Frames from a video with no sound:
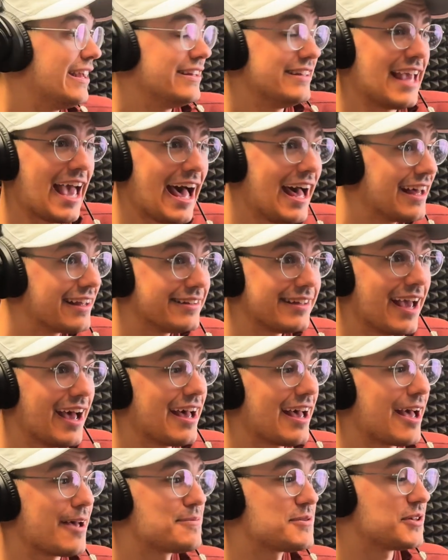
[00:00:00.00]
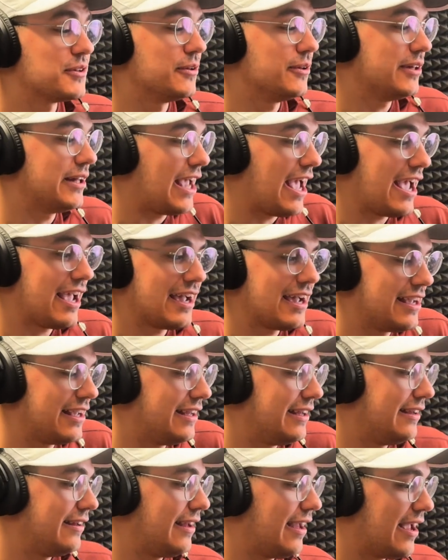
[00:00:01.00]
yeah, absolutely.
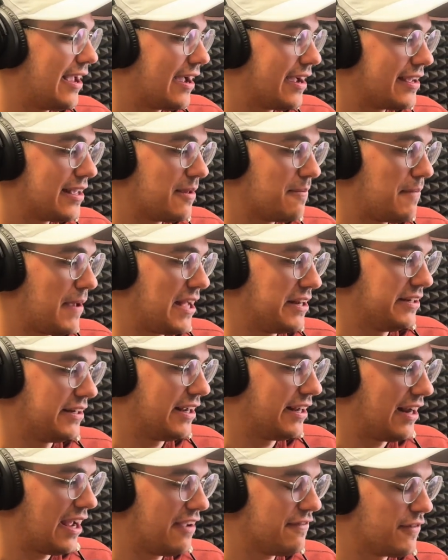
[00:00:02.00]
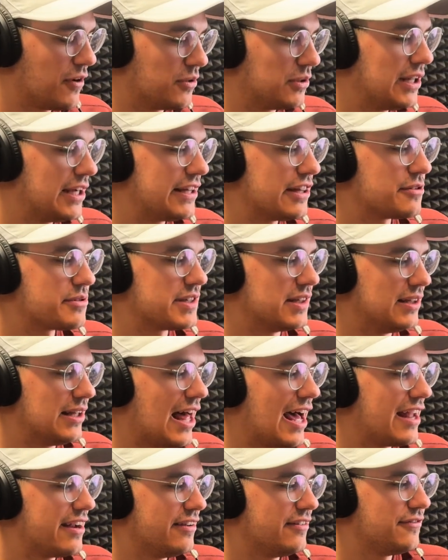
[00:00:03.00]
AI companion on iPhone. Like there's a
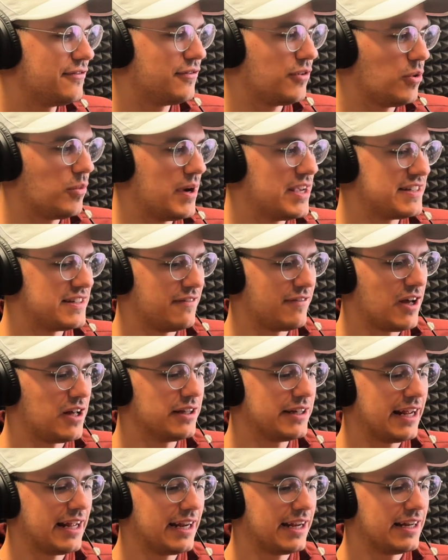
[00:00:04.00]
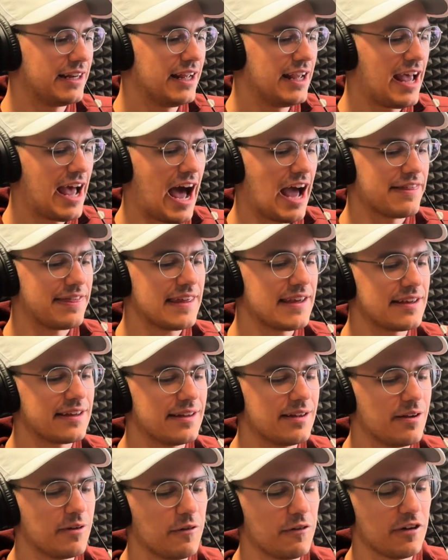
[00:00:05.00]
lot of ways to validate it. I think
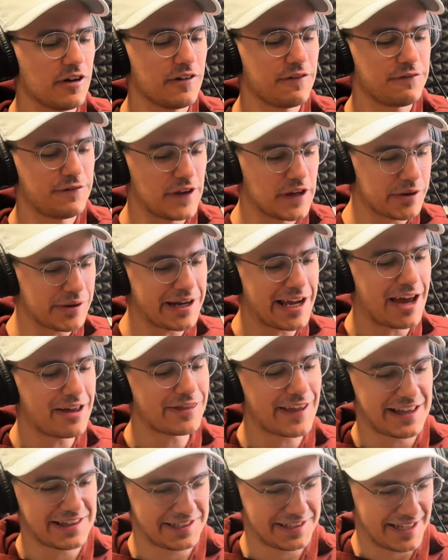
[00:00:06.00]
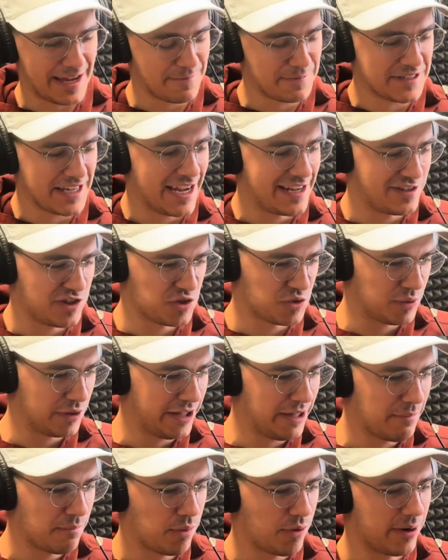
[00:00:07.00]
figuring out that step size is
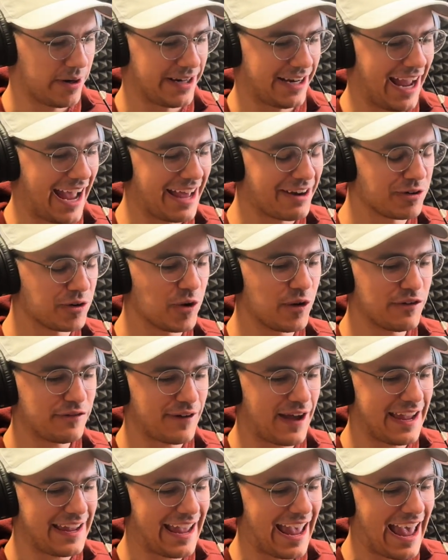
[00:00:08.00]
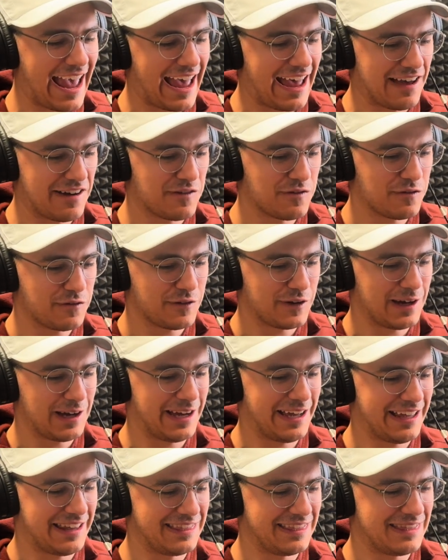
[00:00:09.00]
really important. I don't know if I have
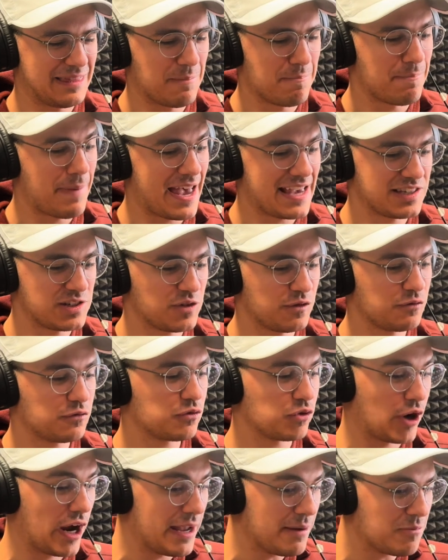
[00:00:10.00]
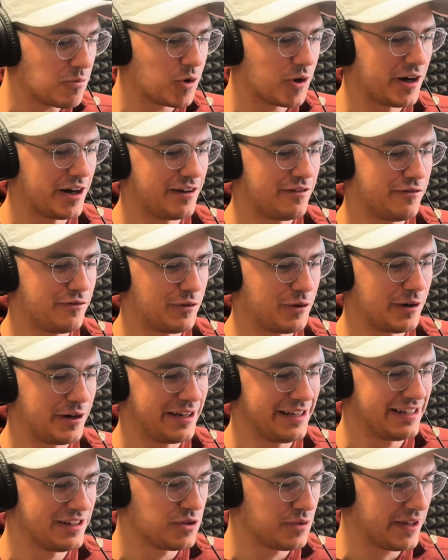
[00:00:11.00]
the best framework
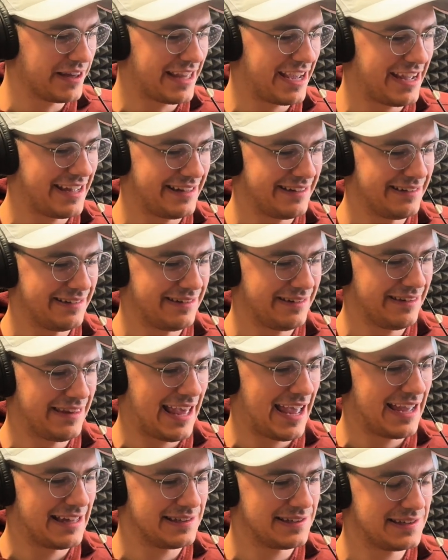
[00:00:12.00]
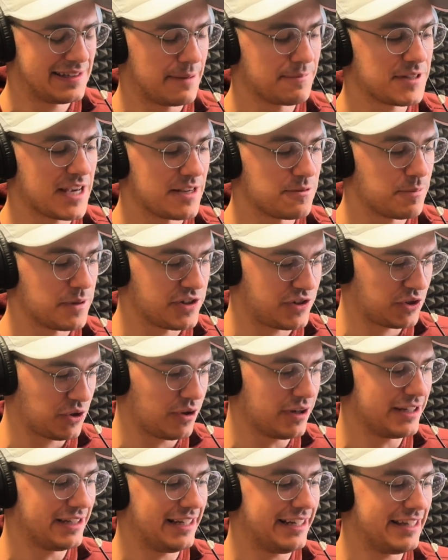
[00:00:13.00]
for doing that step size, but
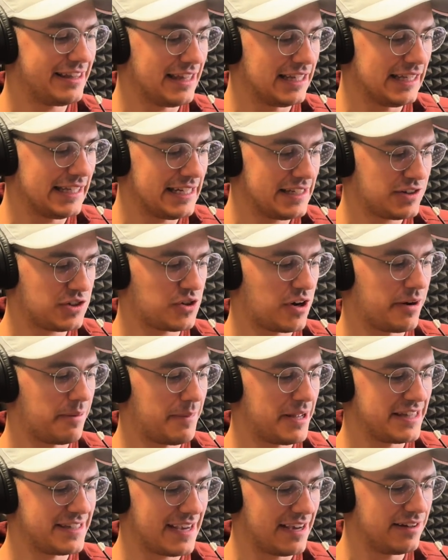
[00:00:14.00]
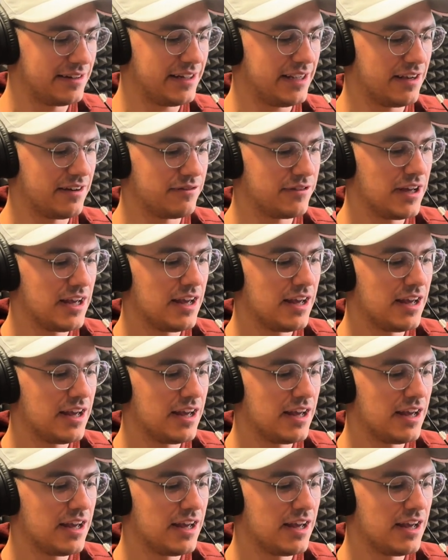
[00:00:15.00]
certainly the lean startup mentality of